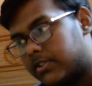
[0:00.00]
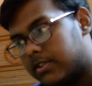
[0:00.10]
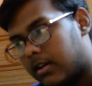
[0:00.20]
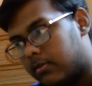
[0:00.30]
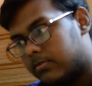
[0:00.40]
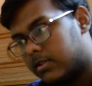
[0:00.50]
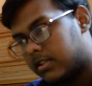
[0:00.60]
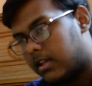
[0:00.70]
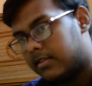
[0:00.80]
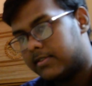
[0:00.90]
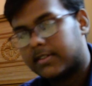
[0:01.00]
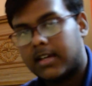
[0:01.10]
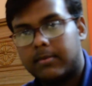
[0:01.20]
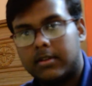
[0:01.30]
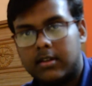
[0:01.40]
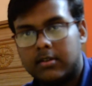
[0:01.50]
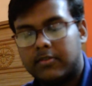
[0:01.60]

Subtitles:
how the scale is described in the Indian